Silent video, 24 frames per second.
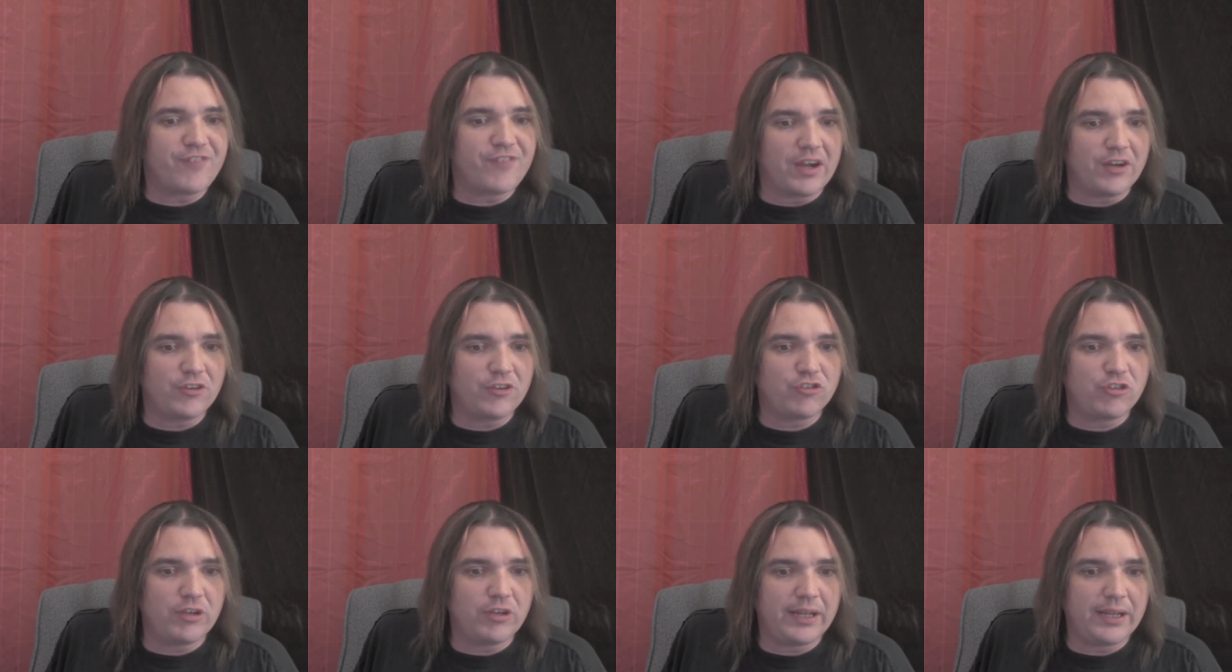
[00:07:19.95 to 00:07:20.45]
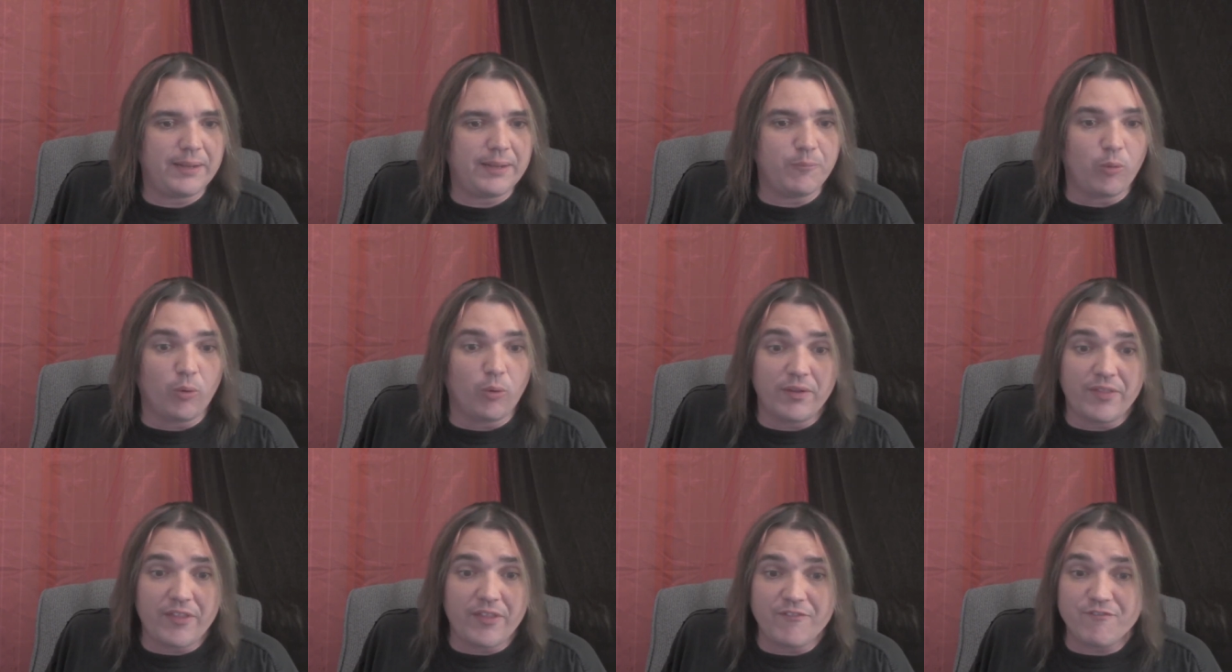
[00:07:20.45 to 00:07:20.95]
functioning
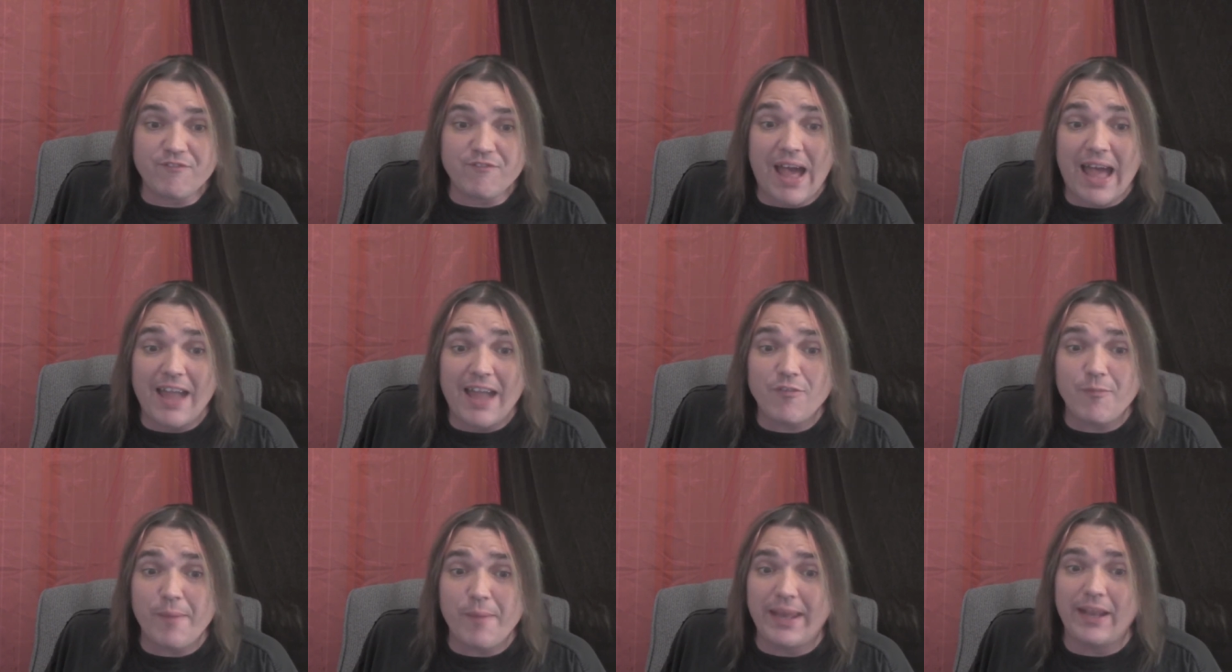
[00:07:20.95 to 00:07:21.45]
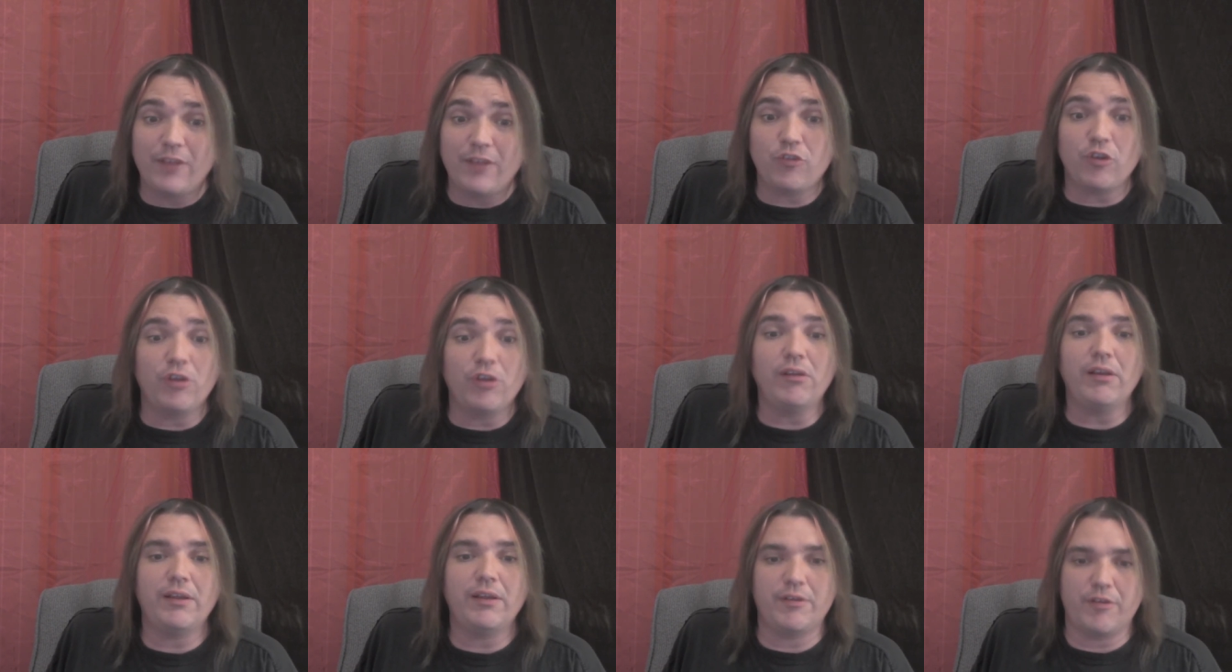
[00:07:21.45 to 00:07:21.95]
more than 5 minutes
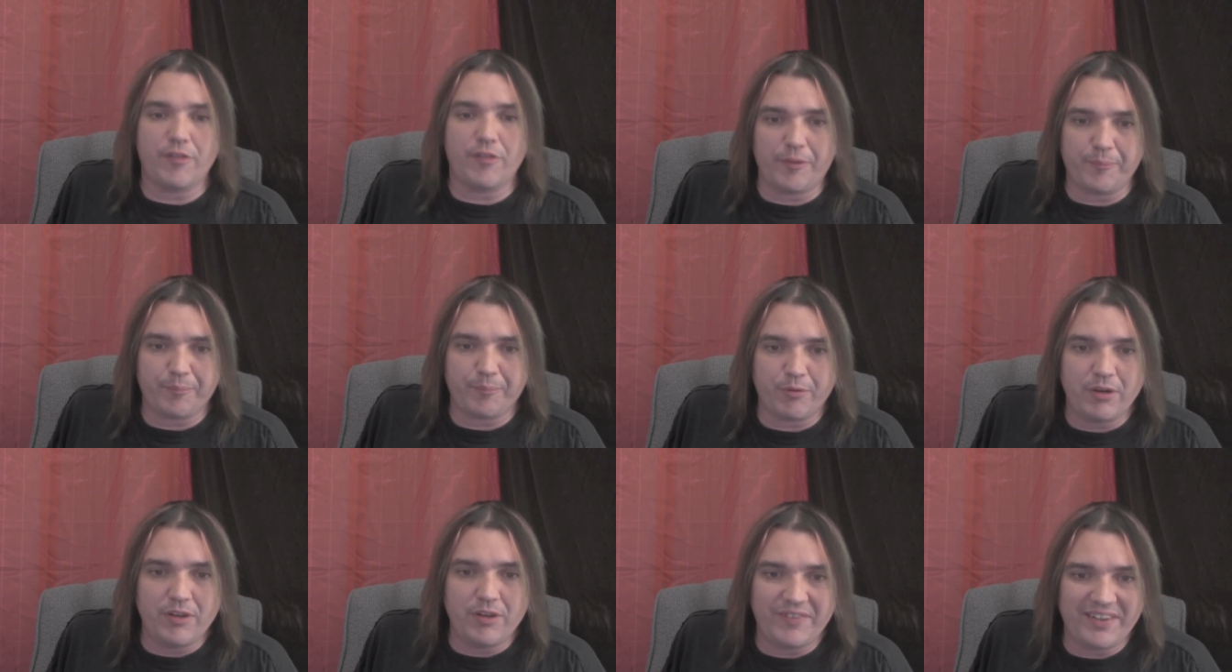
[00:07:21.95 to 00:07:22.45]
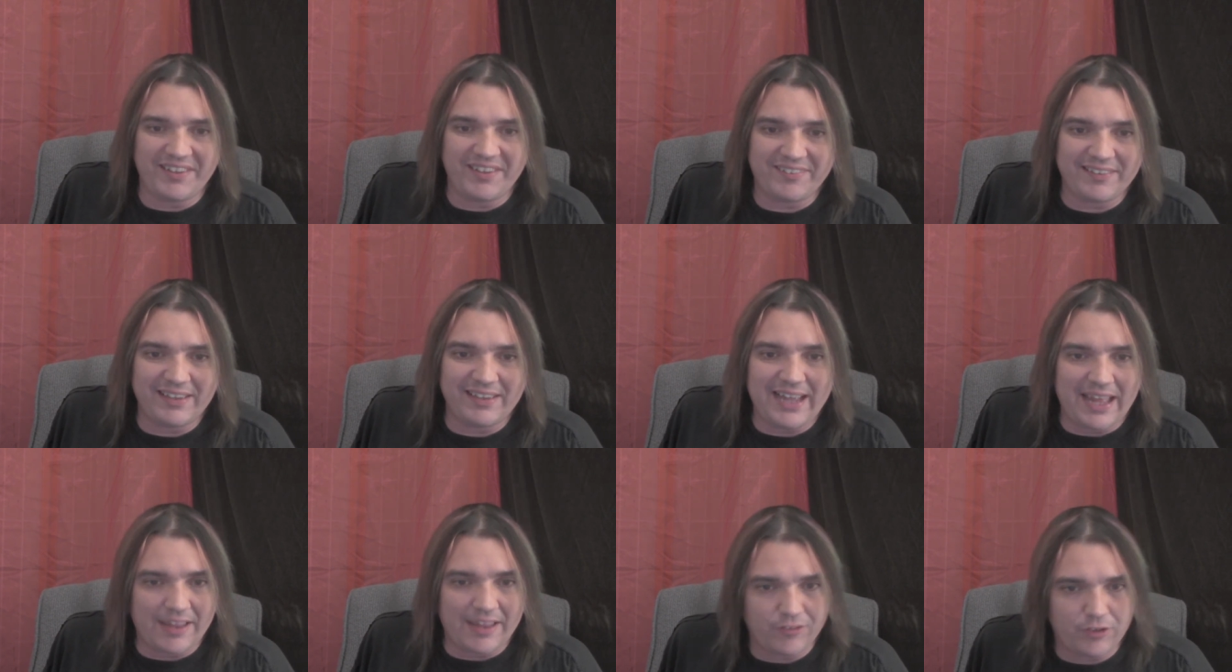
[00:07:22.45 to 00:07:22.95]
earlier than
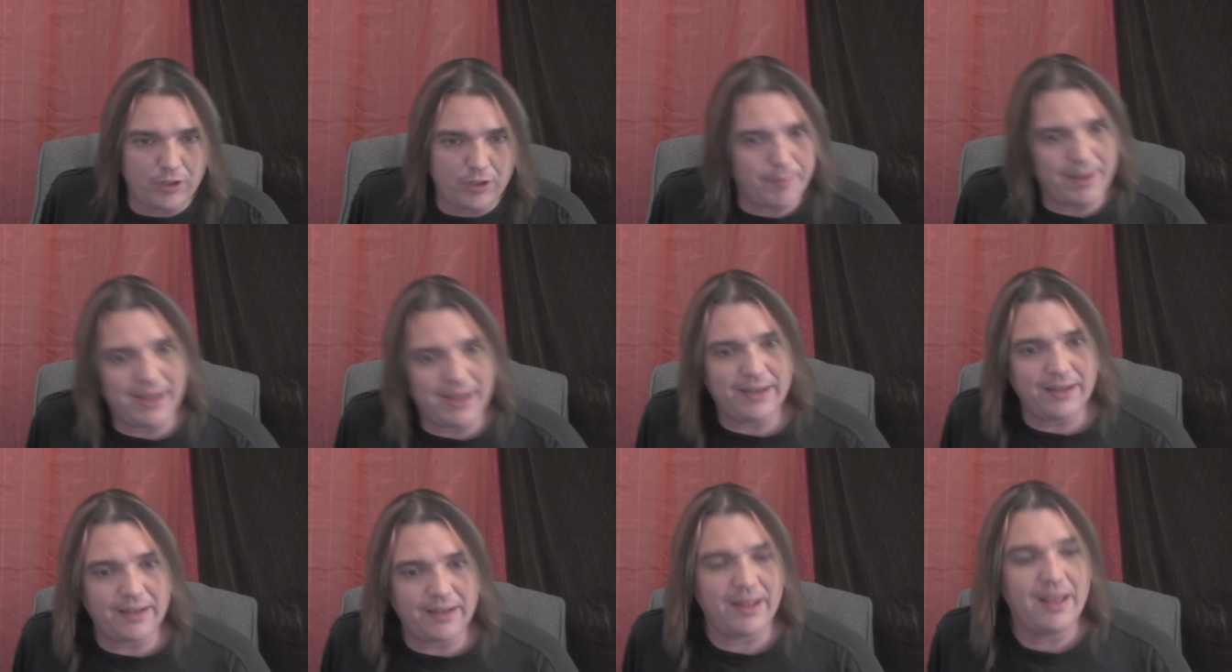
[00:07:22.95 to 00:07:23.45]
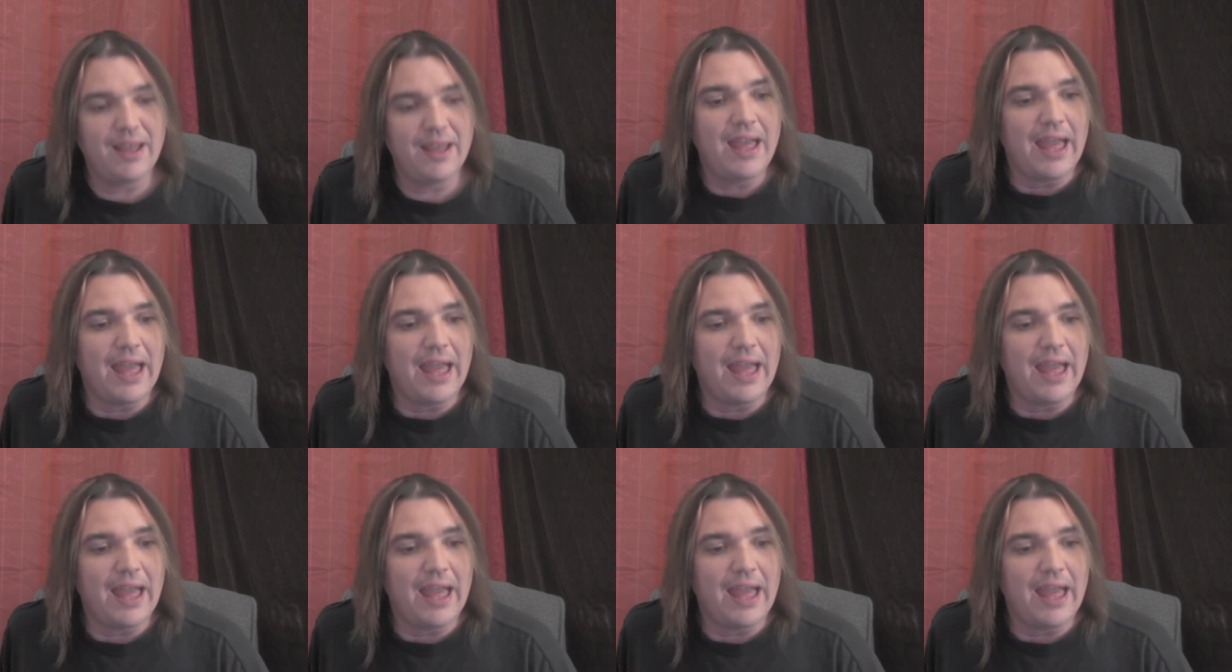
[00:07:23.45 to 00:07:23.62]
previously estimated.